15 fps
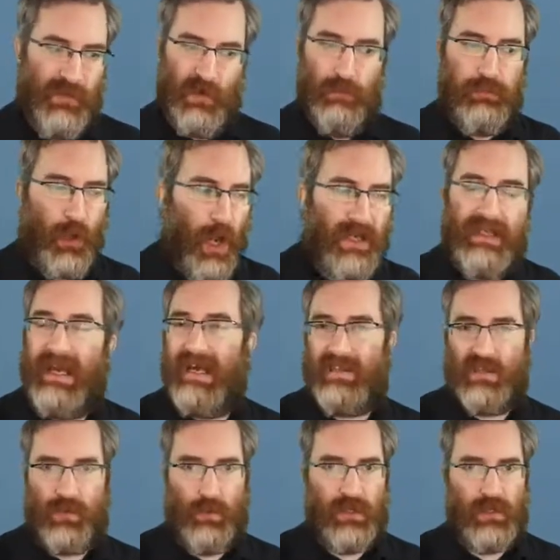
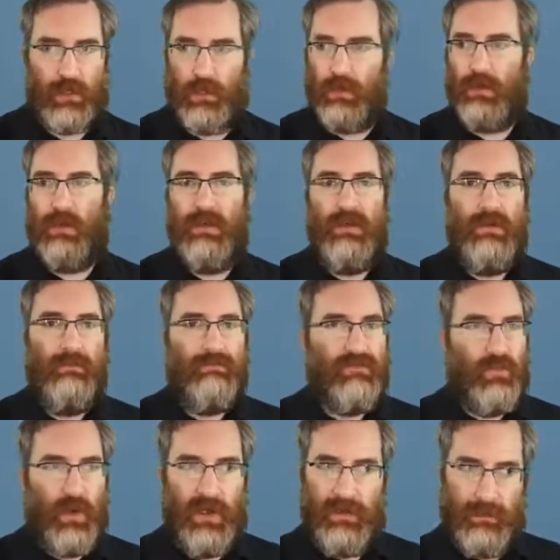broadcast switcher
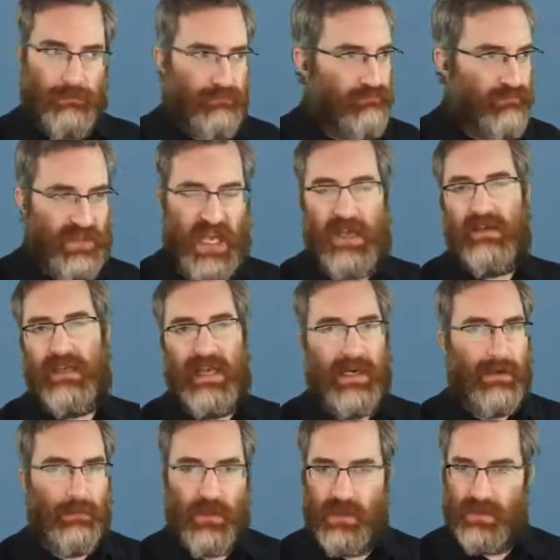with 10
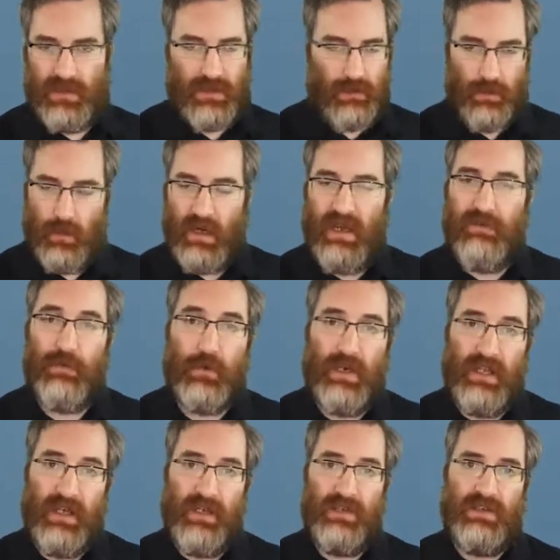cameras or whatever it
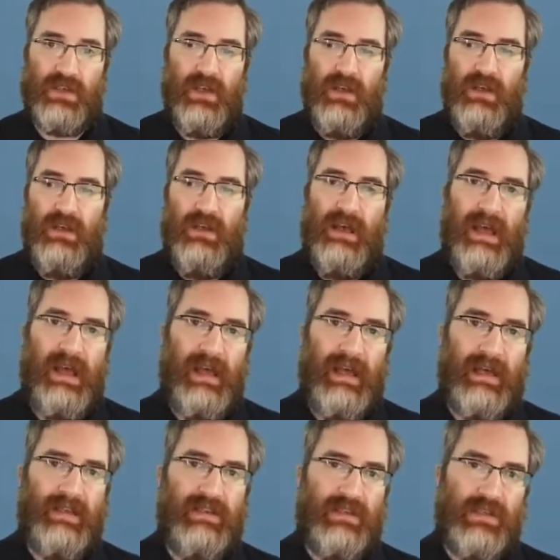is,
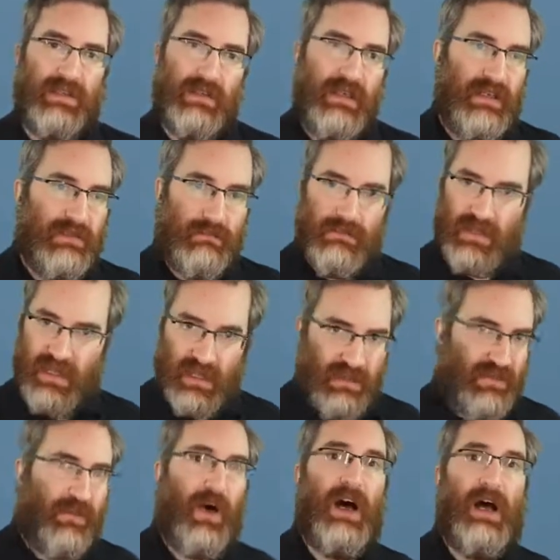and
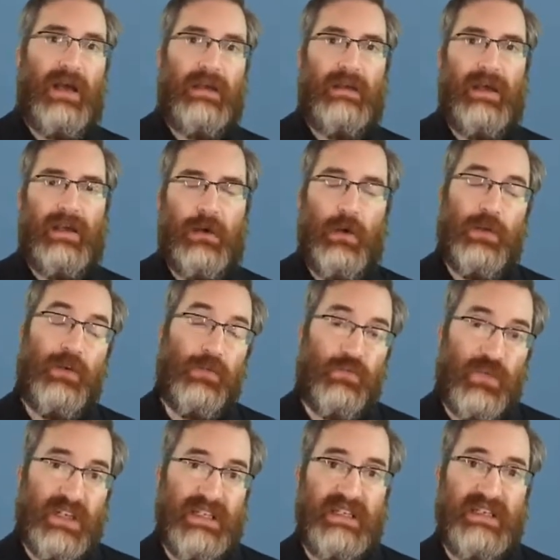that's fine. And all you
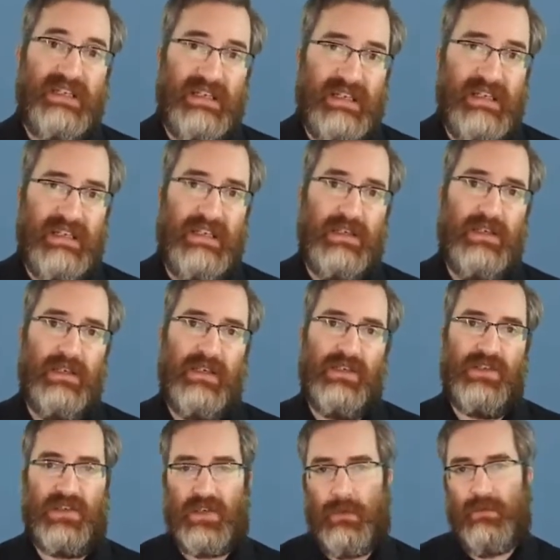really need
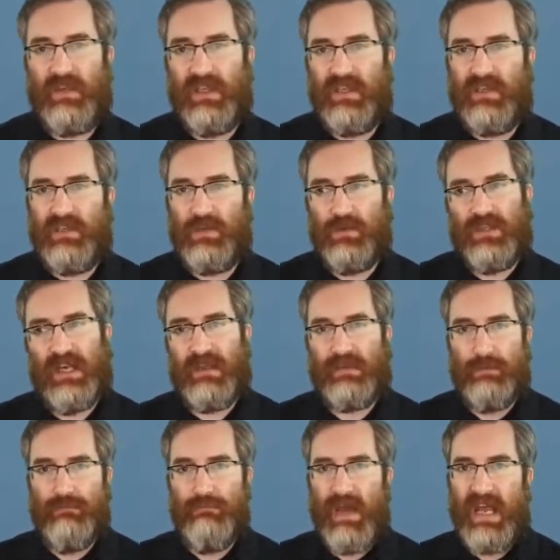is something to take
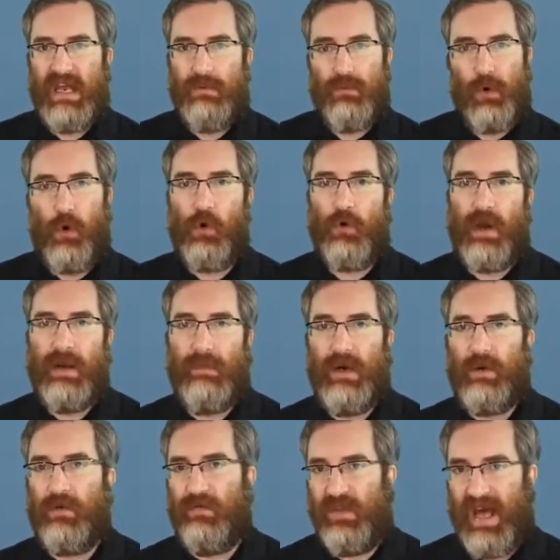the main program
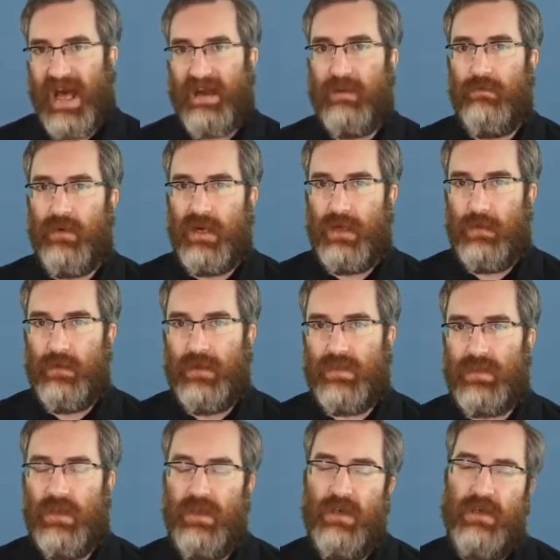out of that
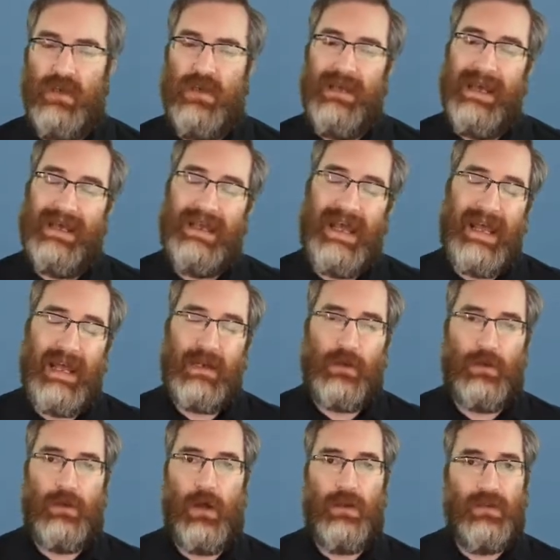environment and
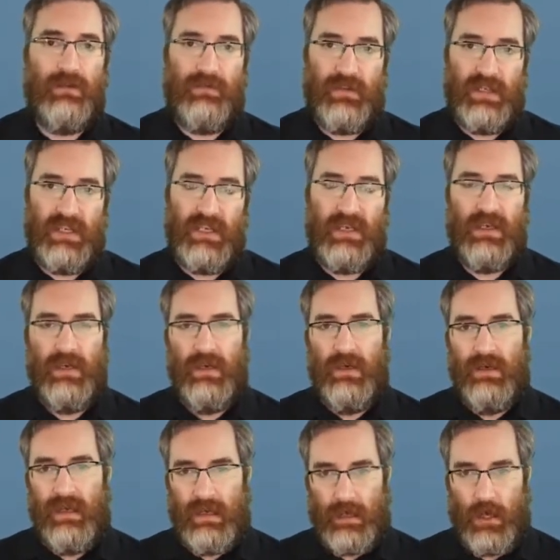handle all of the
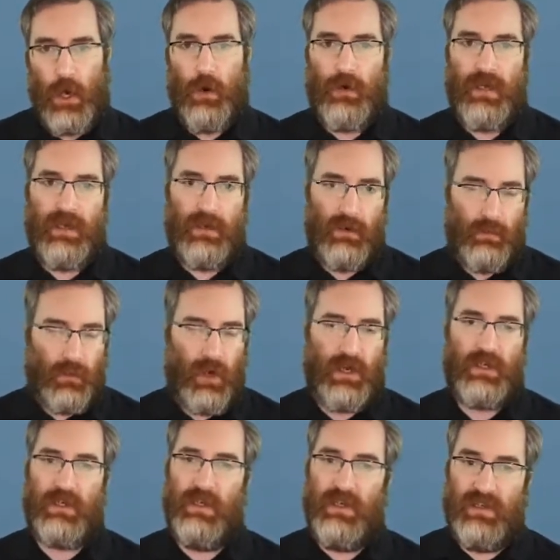encoding,
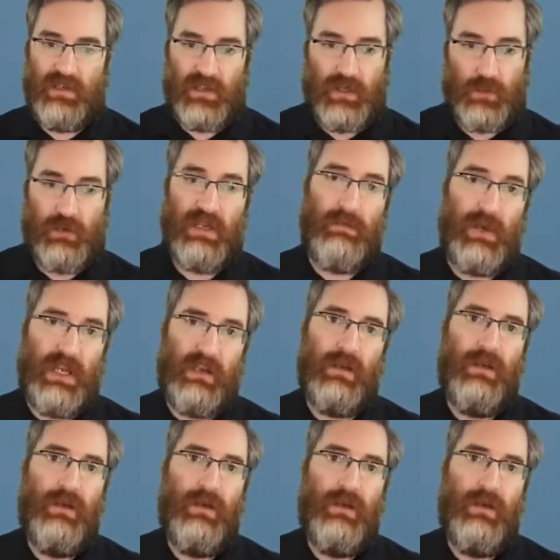compression, and streaming